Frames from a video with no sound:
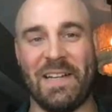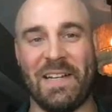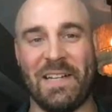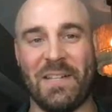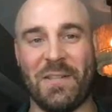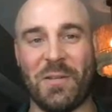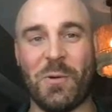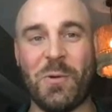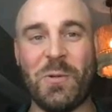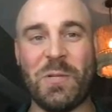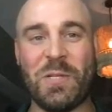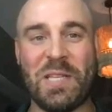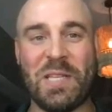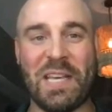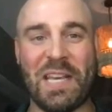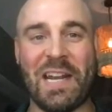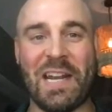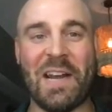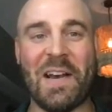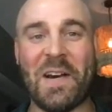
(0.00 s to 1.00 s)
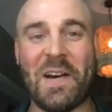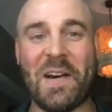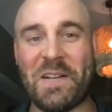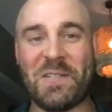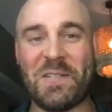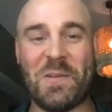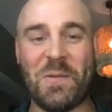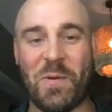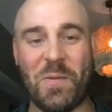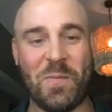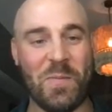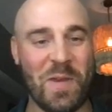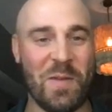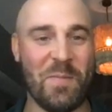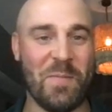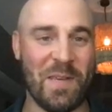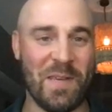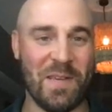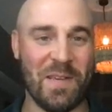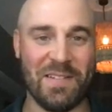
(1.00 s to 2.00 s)
And honestly, what
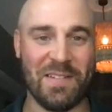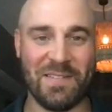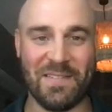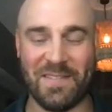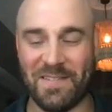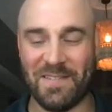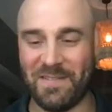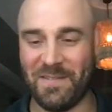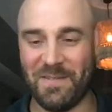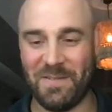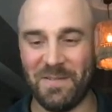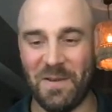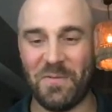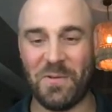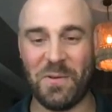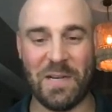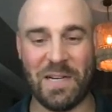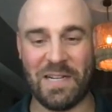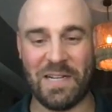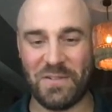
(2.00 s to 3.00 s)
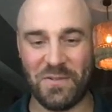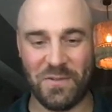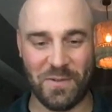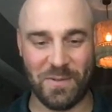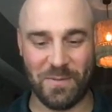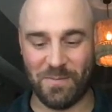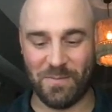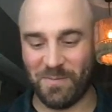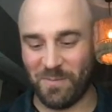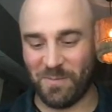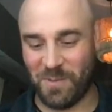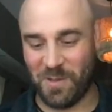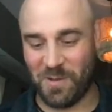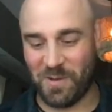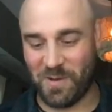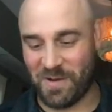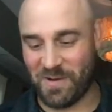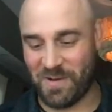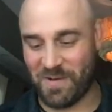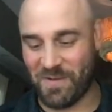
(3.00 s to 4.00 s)
made me love you guys from, you
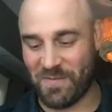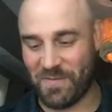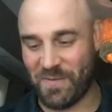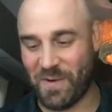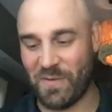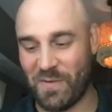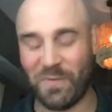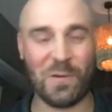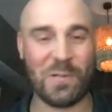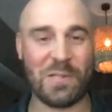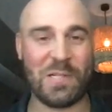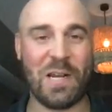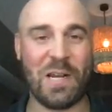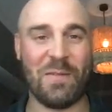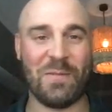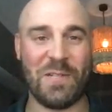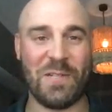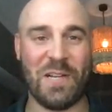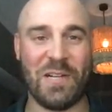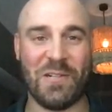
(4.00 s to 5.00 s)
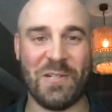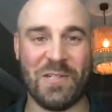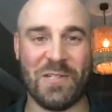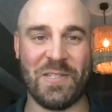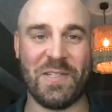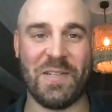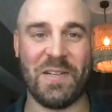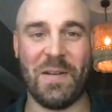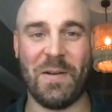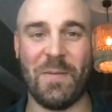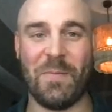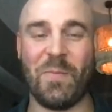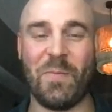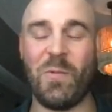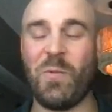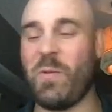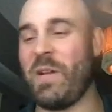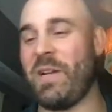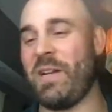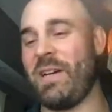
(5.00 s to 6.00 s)
know, our very first conversations
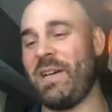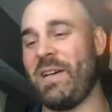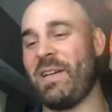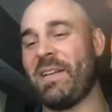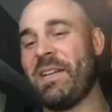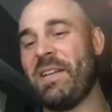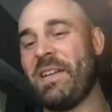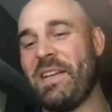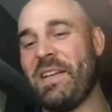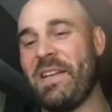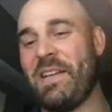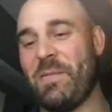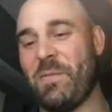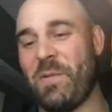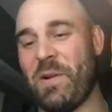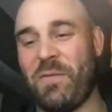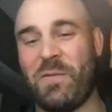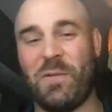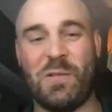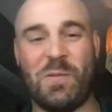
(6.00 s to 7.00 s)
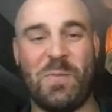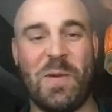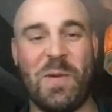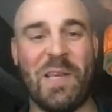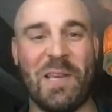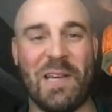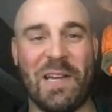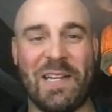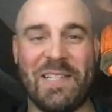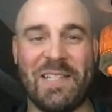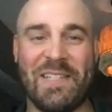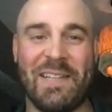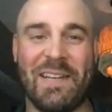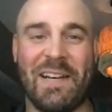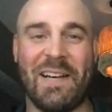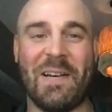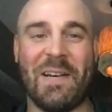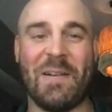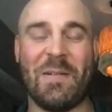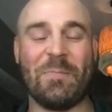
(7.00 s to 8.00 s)
when I first met you guys
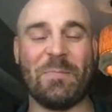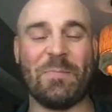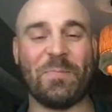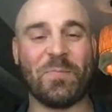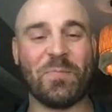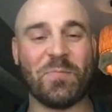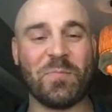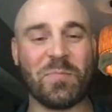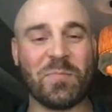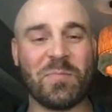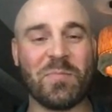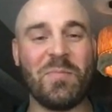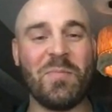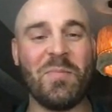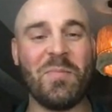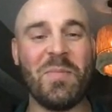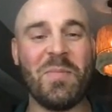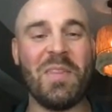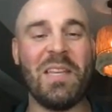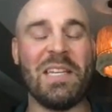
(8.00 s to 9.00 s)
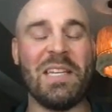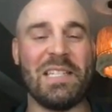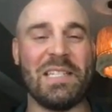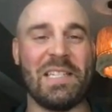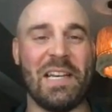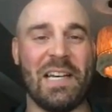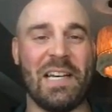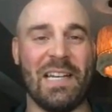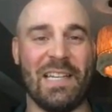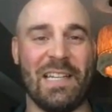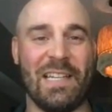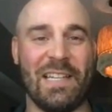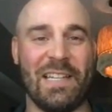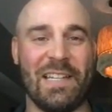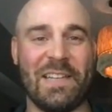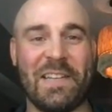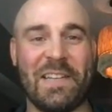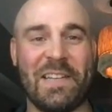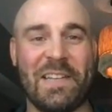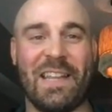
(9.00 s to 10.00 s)
is
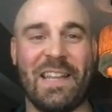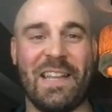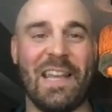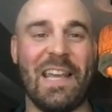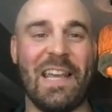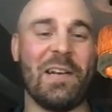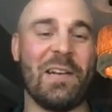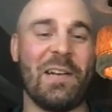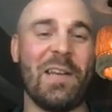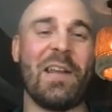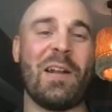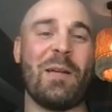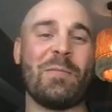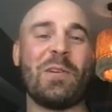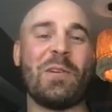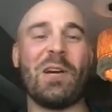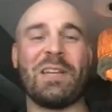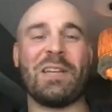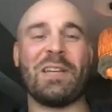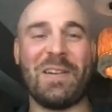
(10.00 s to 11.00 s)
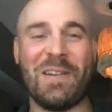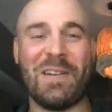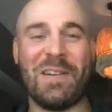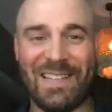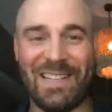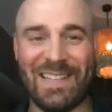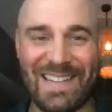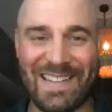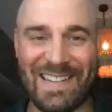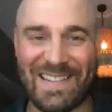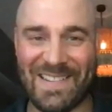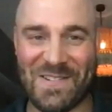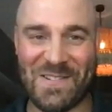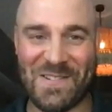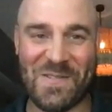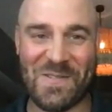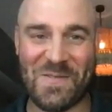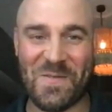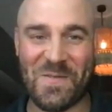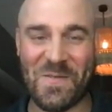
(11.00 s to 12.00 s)
and I'm talking
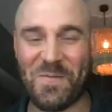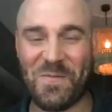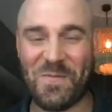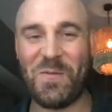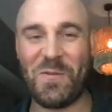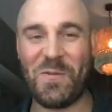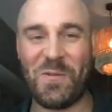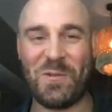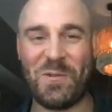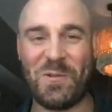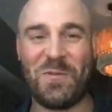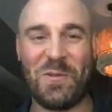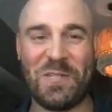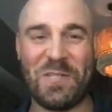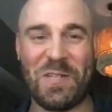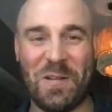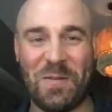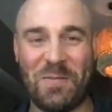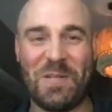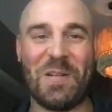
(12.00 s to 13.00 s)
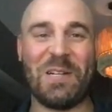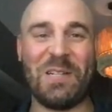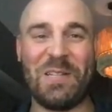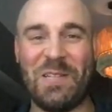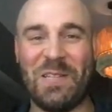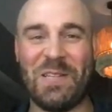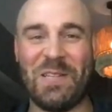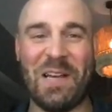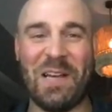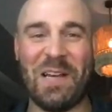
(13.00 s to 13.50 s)
for those of you listening, I'm talking to